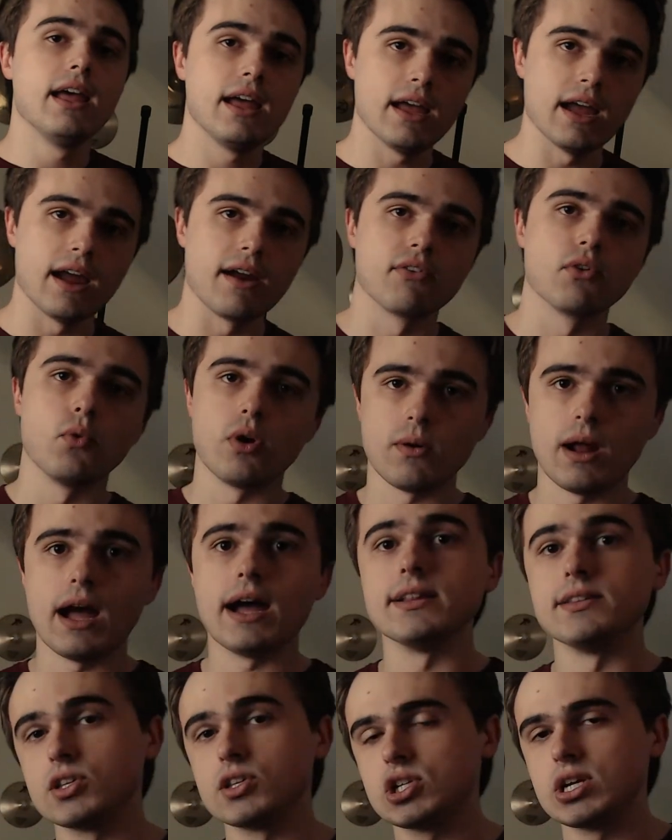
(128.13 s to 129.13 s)
everyone on
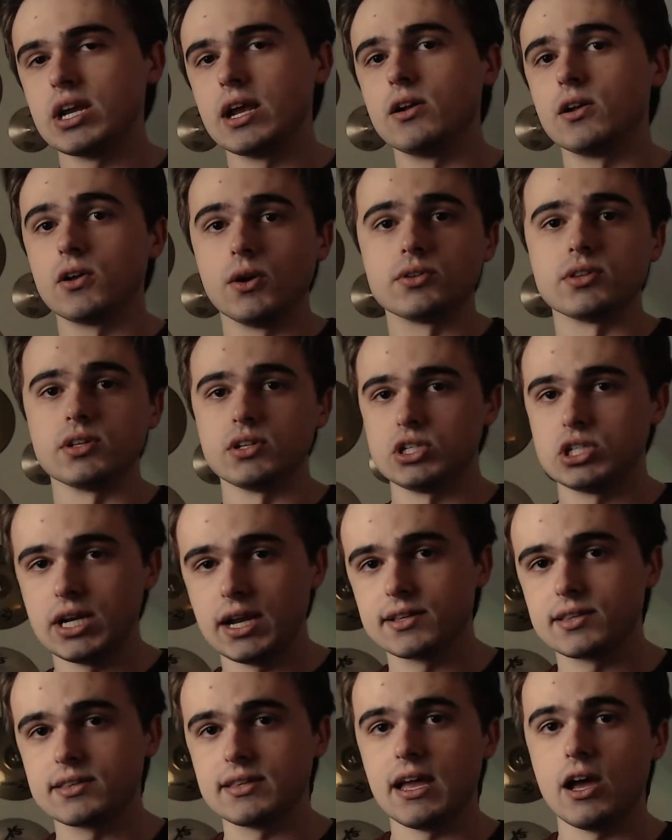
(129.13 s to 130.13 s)
this channel goes and
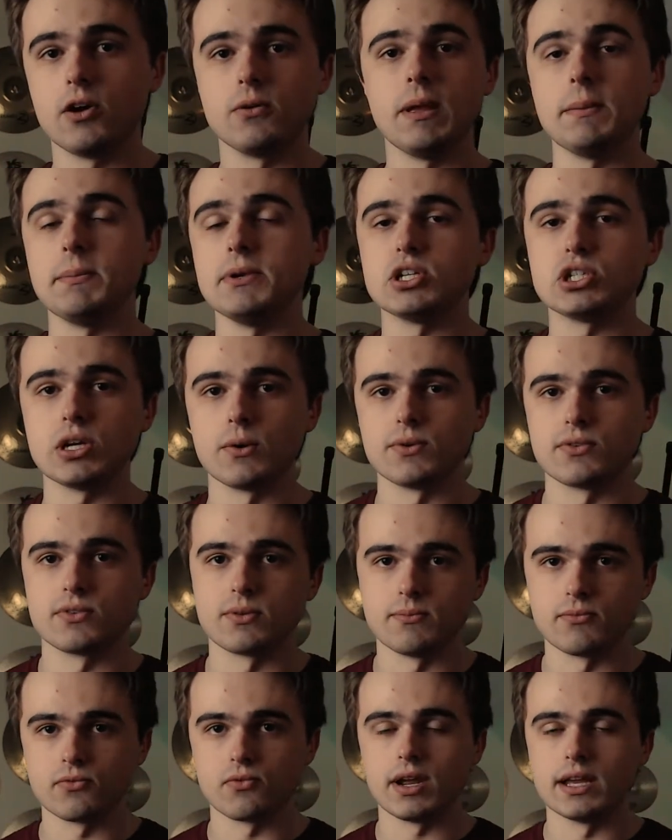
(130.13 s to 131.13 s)
checks out, maybe share with some
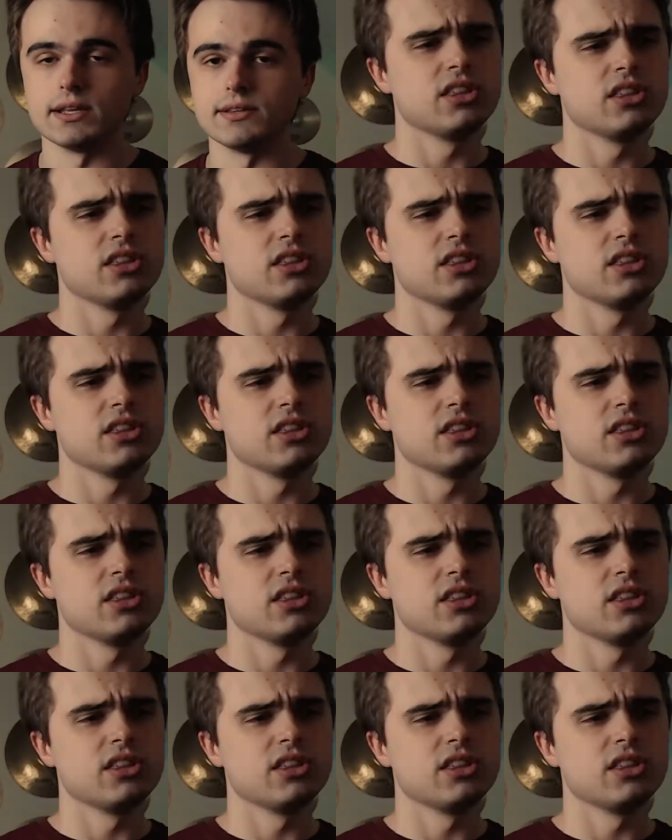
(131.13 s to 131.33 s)
friends.